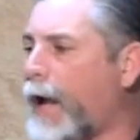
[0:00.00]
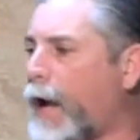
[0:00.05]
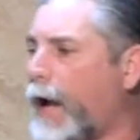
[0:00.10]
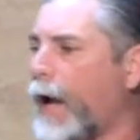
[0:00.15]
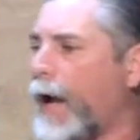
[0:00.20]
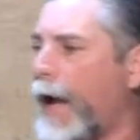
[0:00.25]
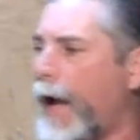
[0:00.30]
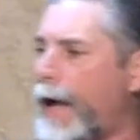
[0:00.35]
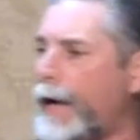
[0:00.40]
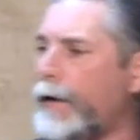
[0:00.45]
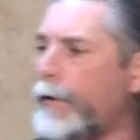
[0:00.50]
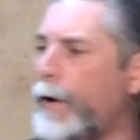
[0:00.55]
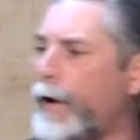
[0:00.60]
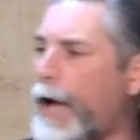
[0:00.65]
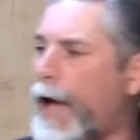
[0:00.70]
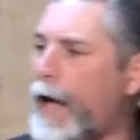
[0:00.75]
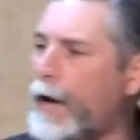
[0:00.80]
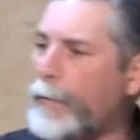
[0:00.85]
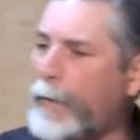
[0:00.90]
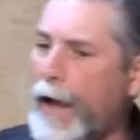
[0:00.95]
Now, how do
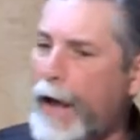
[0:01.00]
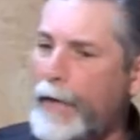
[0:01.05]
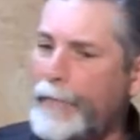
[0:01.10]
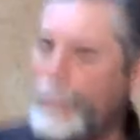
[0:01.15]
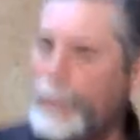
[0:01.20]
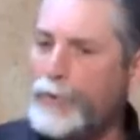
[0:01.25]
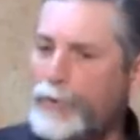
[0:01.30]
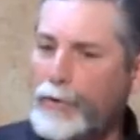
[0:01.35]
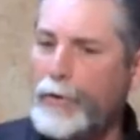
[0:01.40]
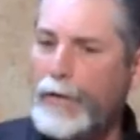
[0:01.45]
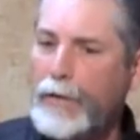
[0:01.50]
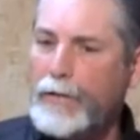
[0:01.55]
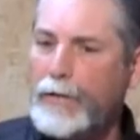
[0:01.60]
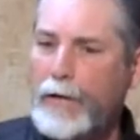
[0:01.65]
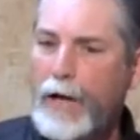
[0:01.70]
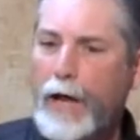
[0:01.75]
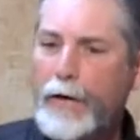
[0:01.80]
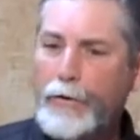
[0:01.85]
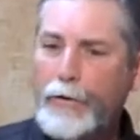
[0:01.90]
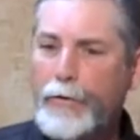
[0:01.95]
I, how do I have the
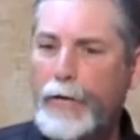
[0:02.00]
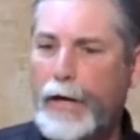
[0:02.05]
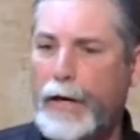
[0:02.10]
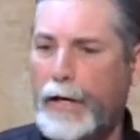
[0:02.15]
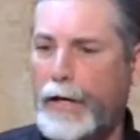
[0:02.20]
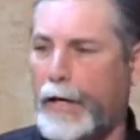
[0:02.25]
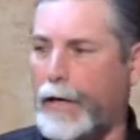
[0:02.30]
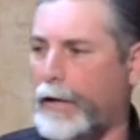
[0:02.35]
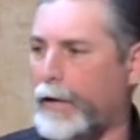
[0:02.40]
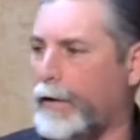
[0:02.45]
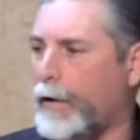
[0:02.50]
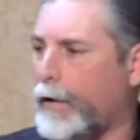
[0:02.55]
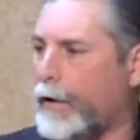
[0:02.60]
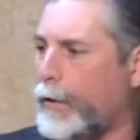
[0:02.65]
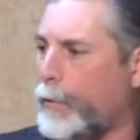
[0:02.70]
strength to not do that again?